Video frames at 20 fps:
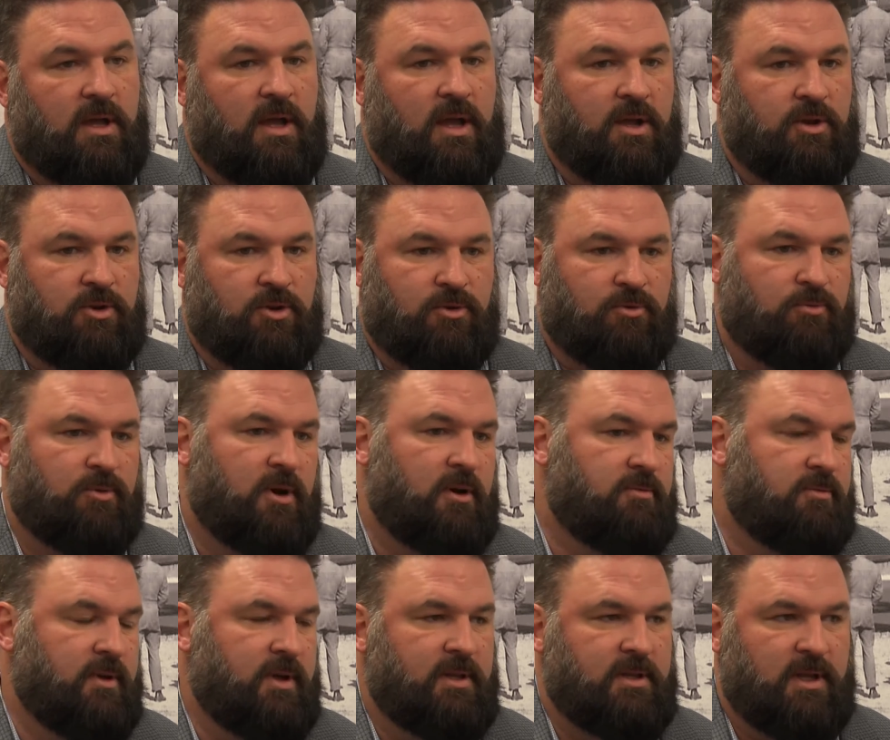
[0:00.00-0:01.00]
and you're
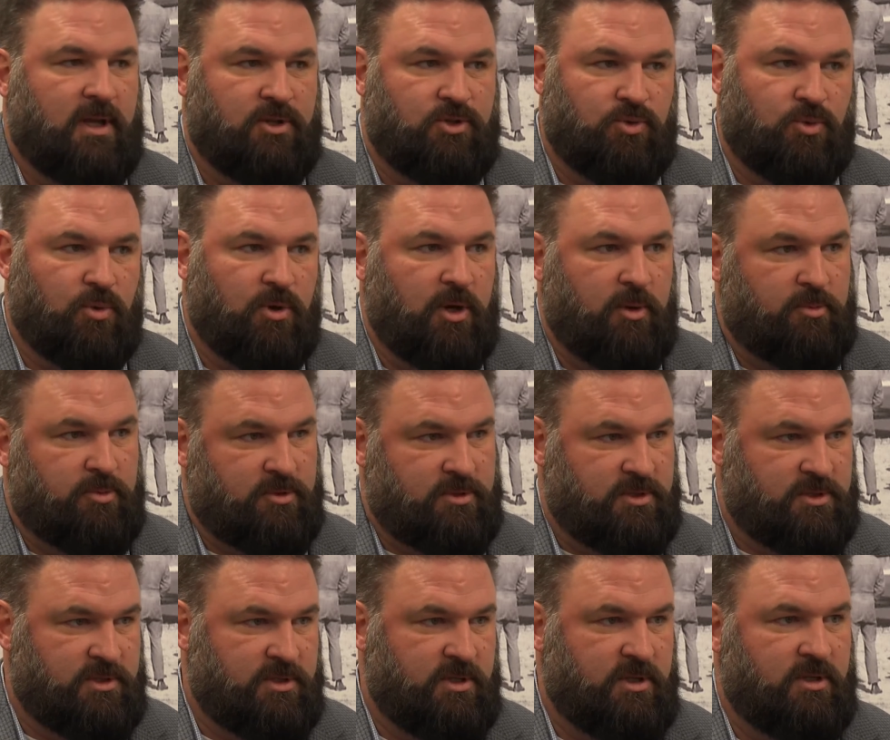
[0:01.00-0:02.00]
roughly in that
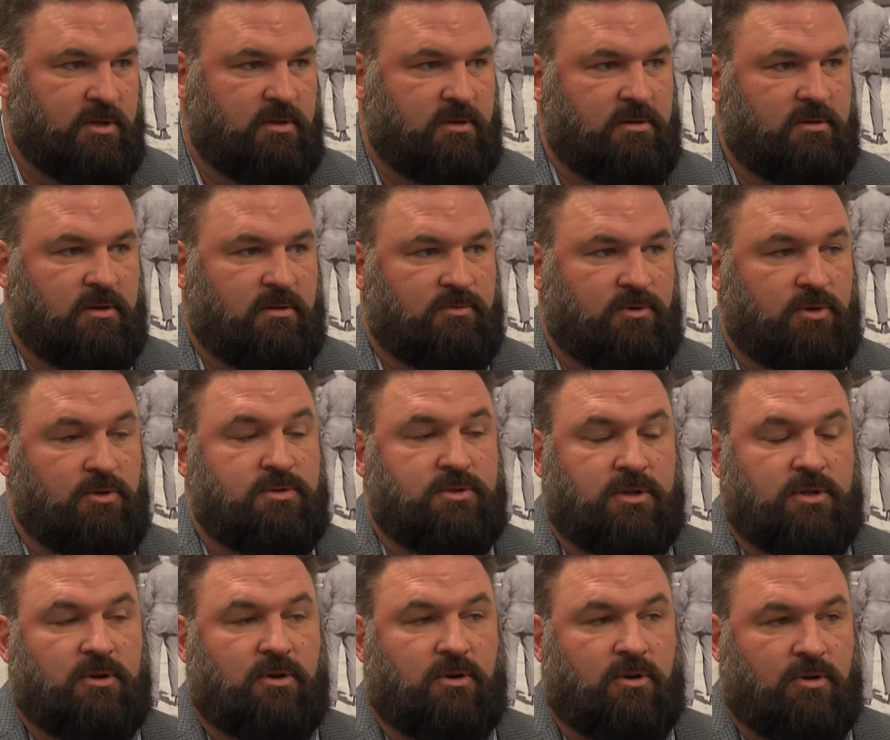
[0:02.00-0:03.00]
20% of
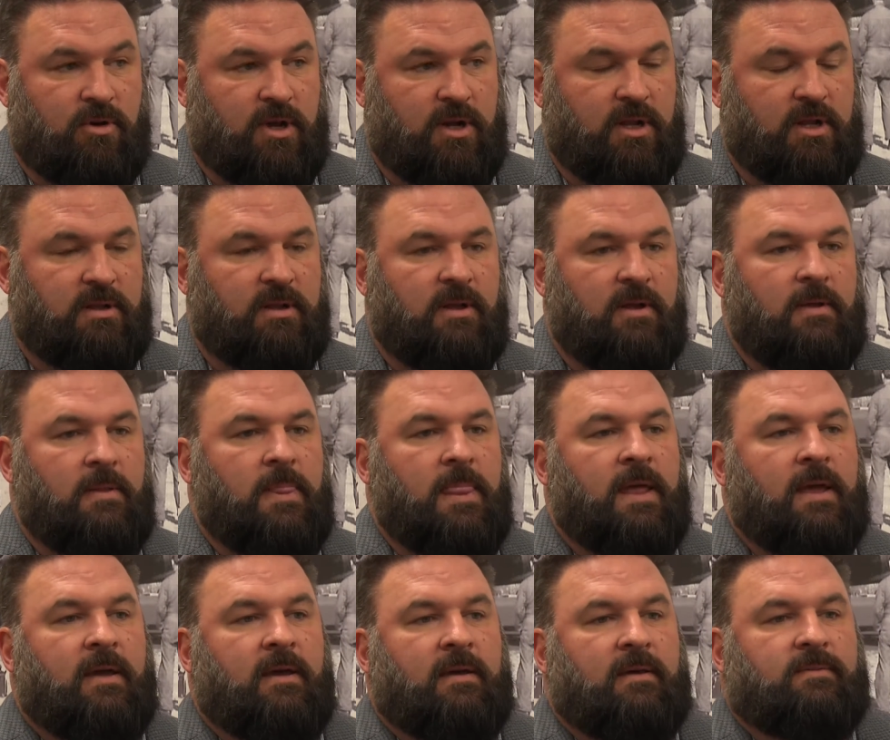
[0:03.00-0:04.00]
using your credit,
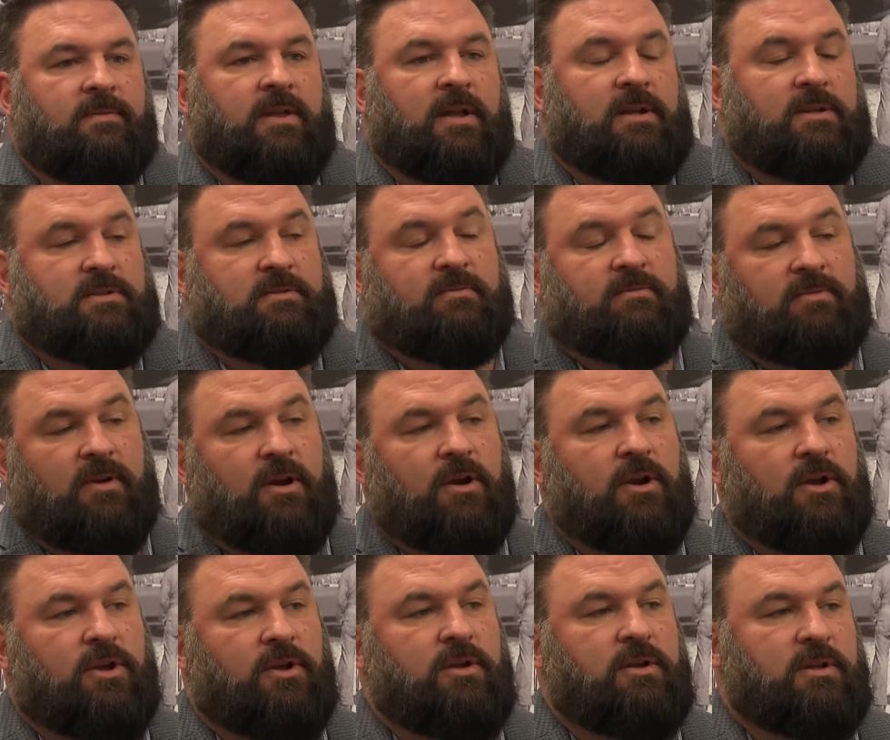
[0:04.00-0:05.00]
that is a
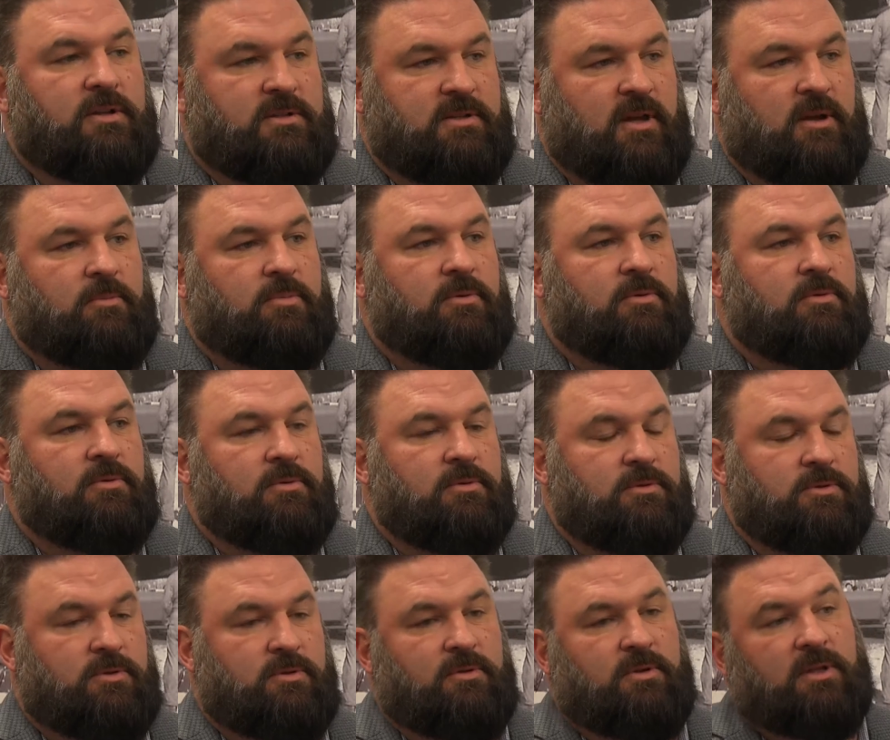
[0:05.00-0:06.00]
very good example
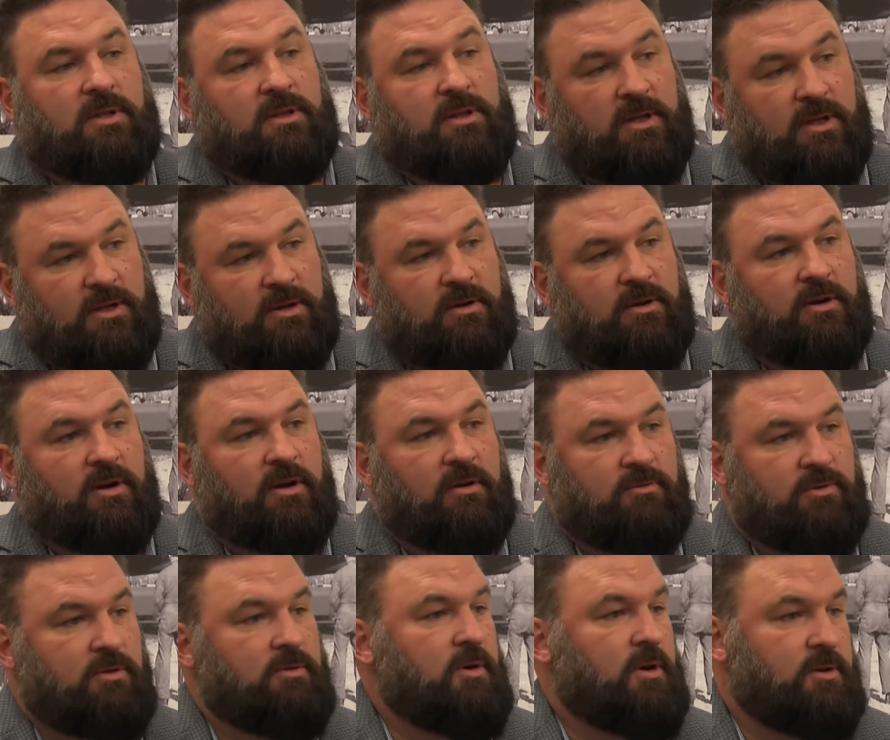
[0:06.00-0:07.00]
to the lender
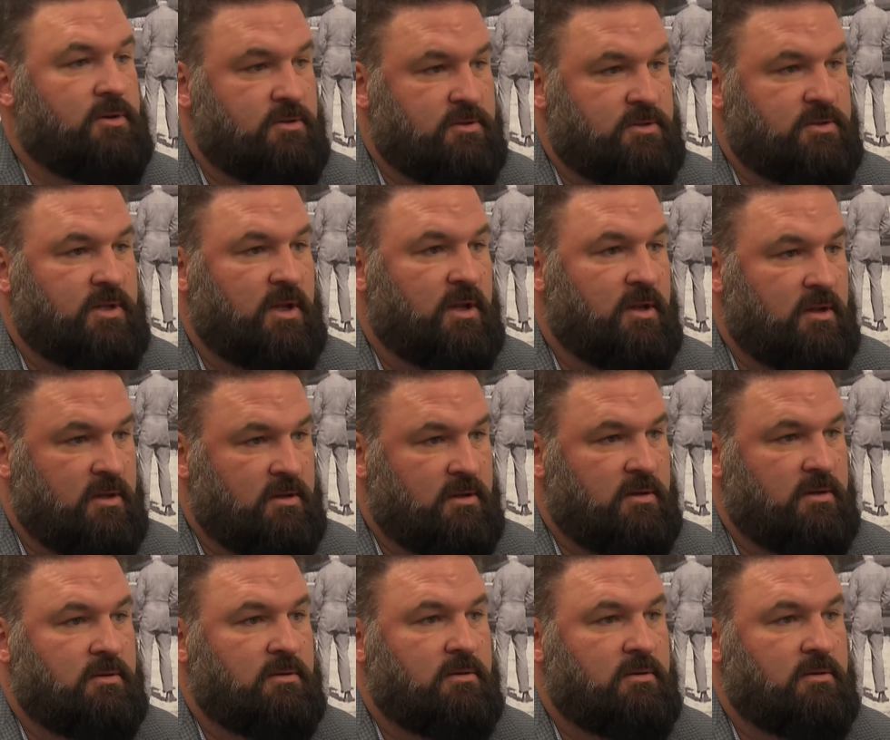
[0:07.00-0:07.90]
of you understand